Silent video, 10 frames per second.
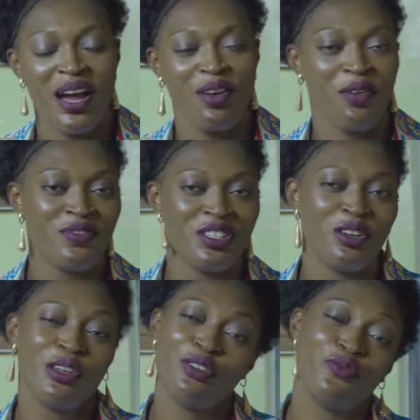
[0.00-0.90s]
bag of
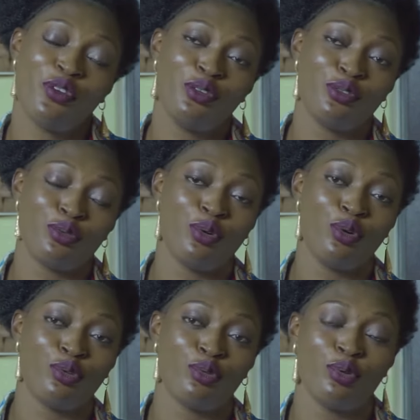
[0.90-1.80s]
ginger only for you to
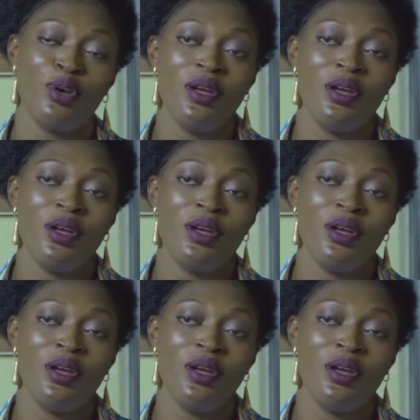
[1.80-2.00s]
go to